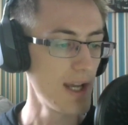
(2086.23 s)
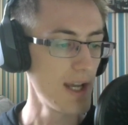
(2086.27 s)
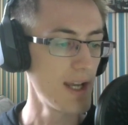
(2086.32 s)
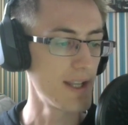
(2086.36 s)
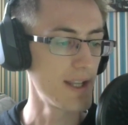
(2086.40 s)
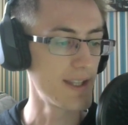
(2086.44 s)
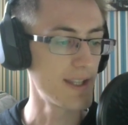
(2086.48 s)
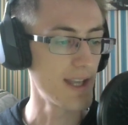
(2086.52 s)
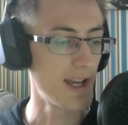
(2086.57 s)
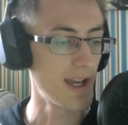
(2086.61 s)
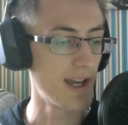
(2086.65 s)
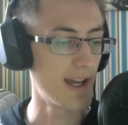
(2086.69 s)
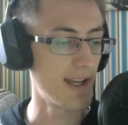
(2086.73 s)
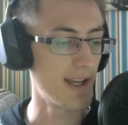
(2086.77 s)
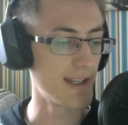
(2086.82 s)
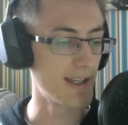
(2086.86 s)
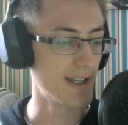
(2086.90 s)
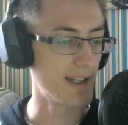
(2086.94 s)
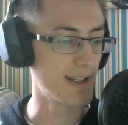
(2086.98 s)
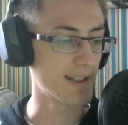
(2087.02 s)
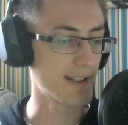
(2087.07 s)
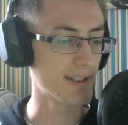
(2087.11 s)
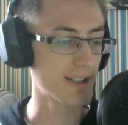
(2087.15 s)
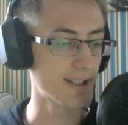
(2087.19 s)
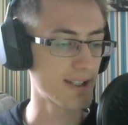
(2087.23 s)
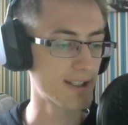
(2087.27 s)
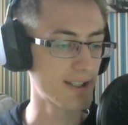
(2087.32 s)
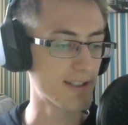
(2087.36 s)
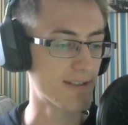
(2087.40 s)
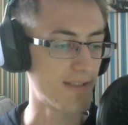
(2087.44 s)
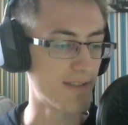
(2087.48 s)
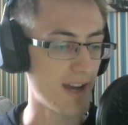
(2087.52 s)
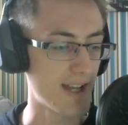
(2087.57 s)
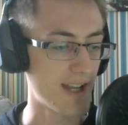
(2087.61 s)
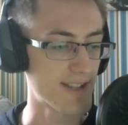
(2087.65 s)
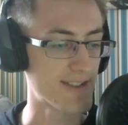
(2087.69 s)
yeah,
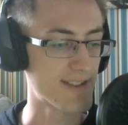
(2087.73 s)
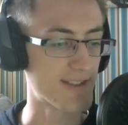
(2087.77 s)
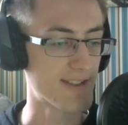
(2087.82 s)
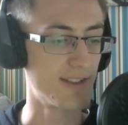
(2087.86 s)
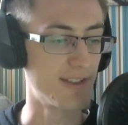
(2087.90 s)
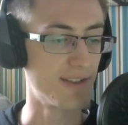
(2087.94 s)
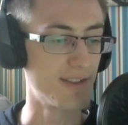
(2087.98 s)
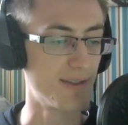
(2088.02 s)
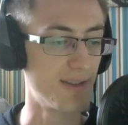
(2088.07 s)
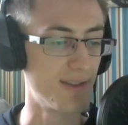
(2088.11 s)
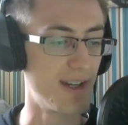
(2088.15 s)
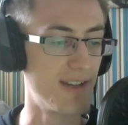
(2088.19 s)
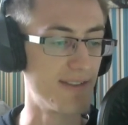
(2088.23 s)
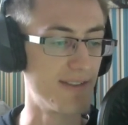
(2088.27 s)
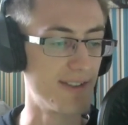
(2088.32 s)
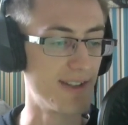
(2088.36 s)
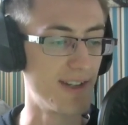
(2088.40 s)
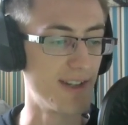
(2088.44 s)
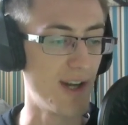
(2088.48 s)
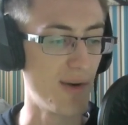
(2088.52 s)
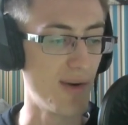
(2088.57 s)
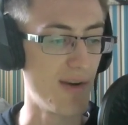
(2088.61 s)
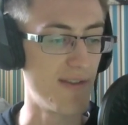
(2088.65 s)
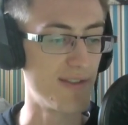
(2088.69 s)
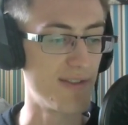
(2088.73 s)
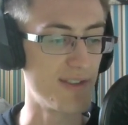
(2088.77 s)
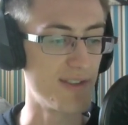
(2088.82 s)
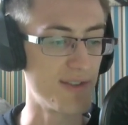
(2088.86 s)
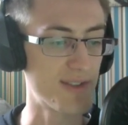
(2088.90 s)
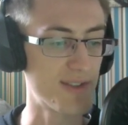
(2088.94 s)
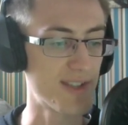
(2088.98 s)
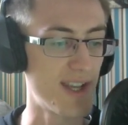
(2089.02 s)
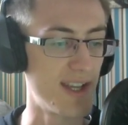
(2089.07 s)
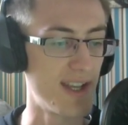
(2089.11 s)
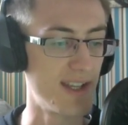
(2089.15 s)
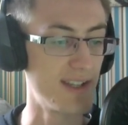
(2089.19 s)
Kvaston or whatever, however you
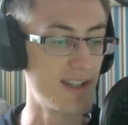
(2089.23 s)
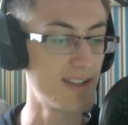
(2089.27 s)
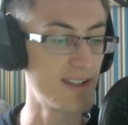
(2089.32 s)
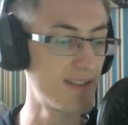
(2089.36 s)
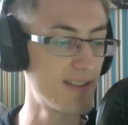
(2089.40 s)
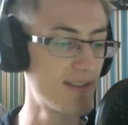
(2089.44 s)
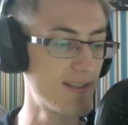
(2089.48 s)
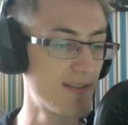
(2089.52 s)
say it.